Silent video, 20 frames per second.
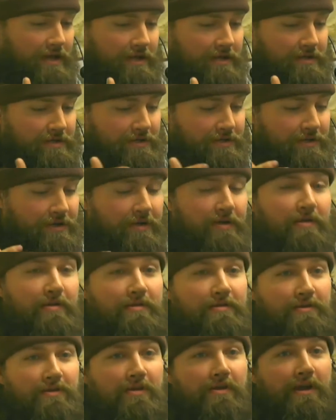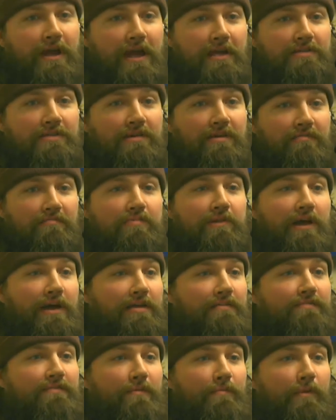you're gonna actually have played a
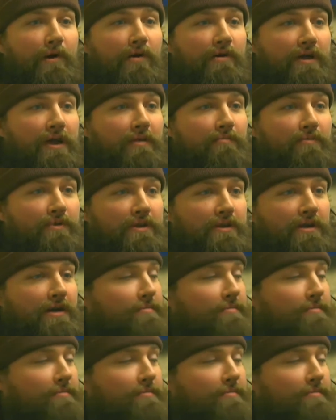football game when you come here,